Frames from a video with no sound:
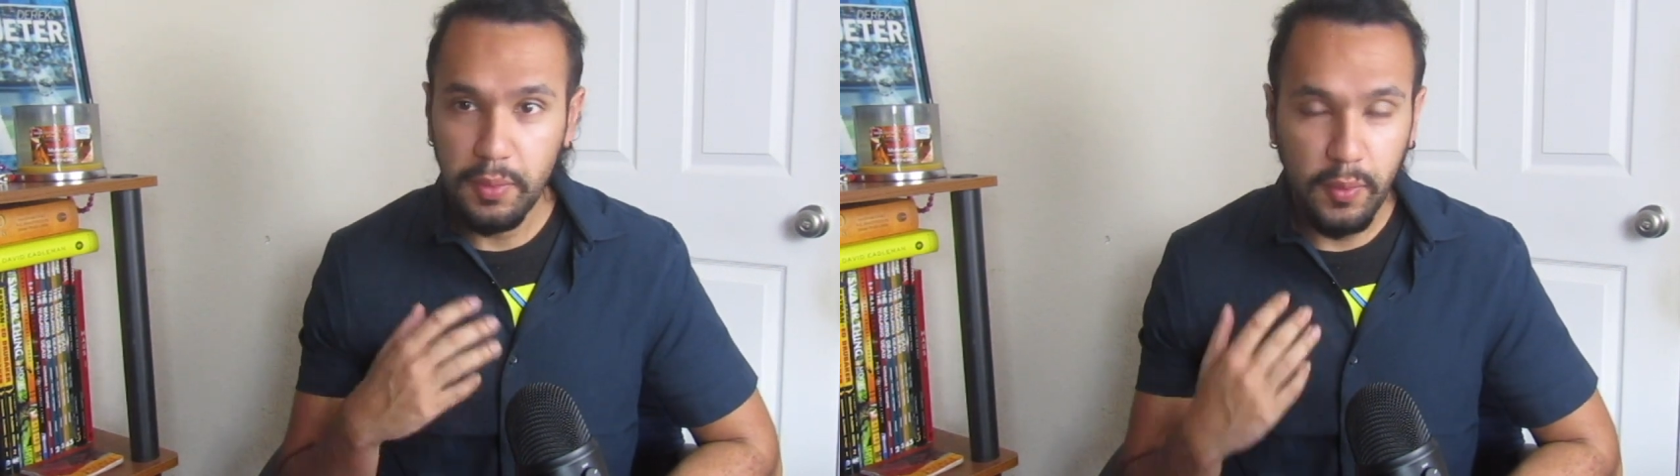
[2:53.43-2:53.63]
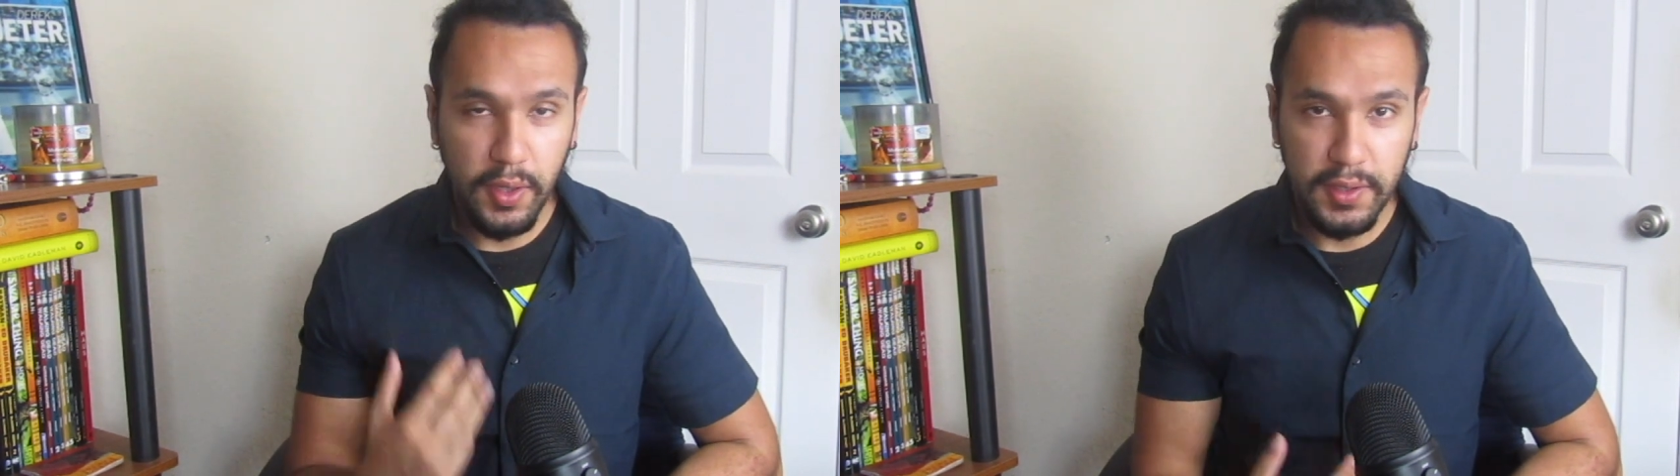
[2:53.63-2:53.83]

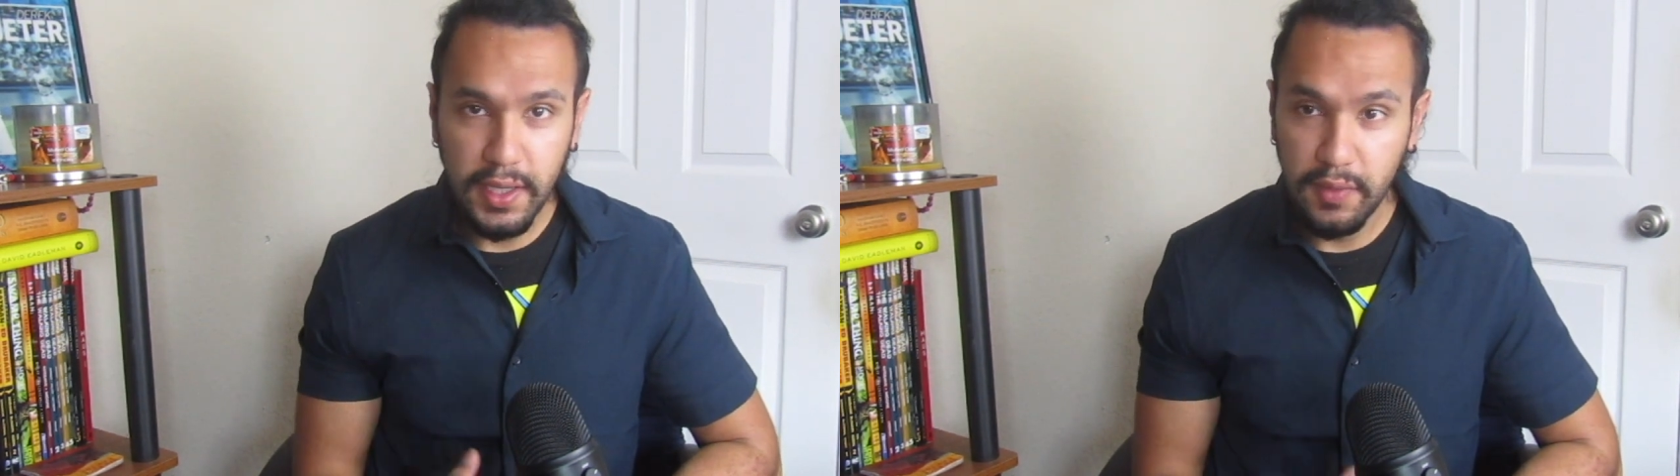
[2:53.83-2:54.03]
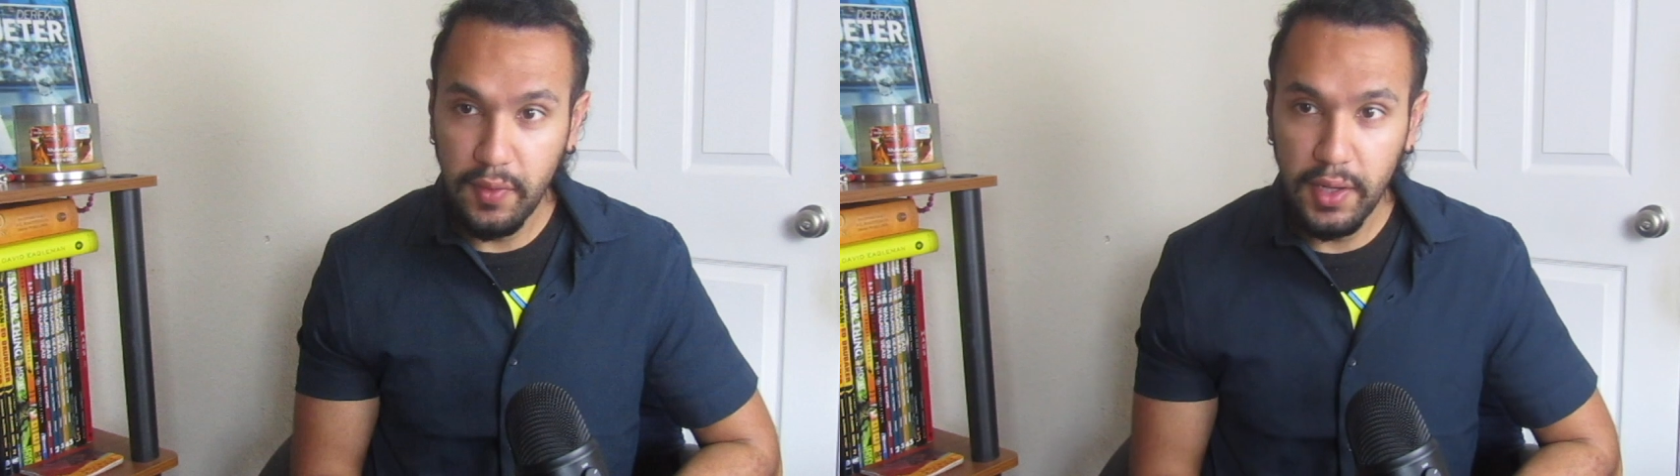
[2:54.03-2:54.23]
People want to
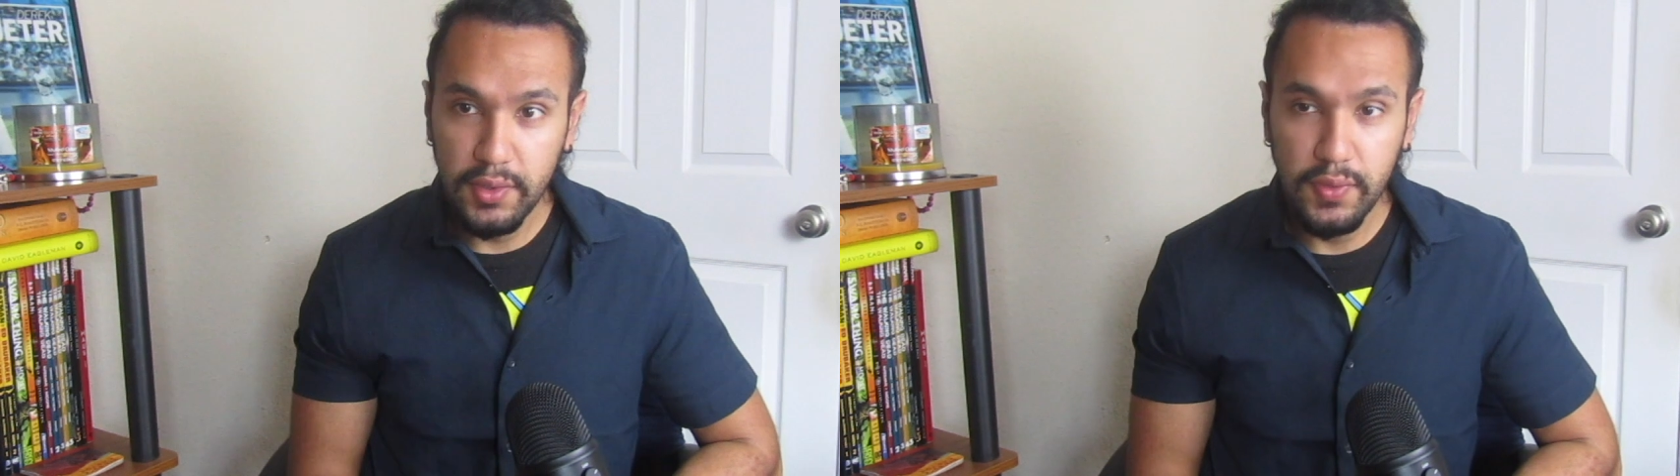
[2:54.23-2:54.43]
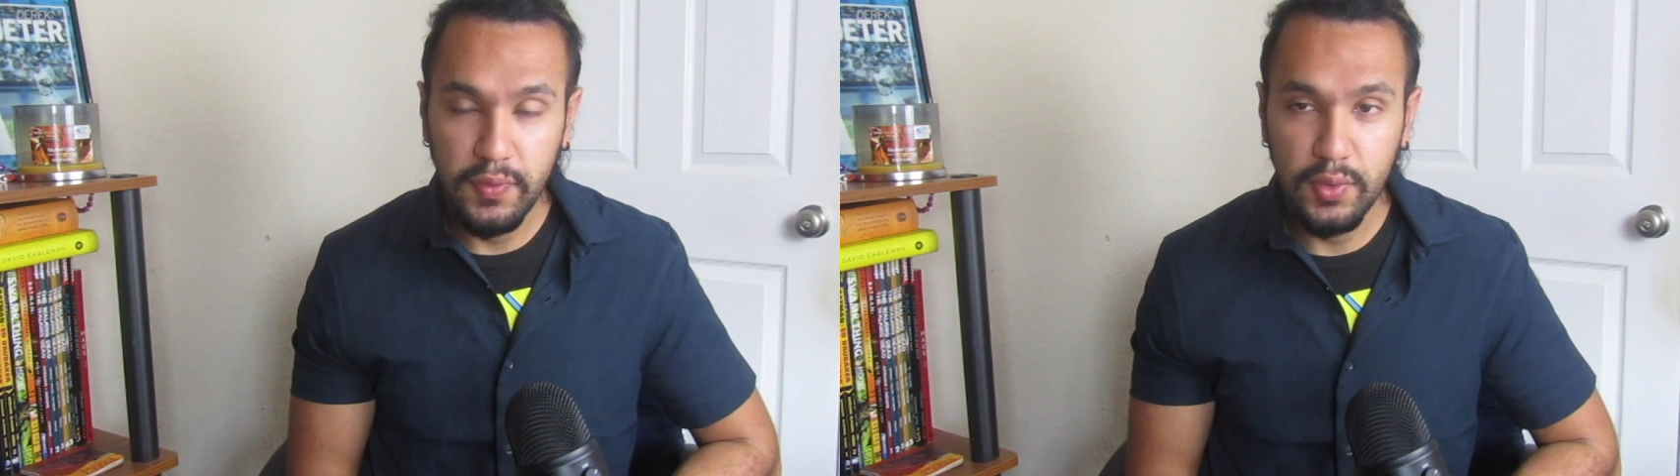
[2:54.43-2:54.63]
take
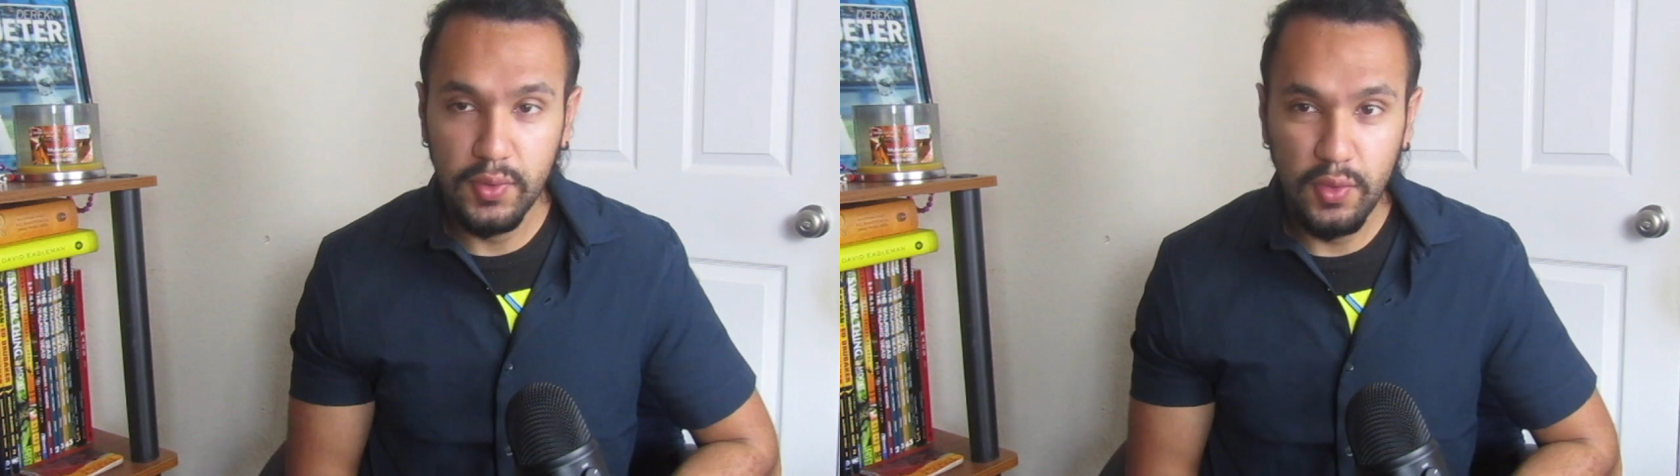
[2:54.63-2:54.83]
advantage of you.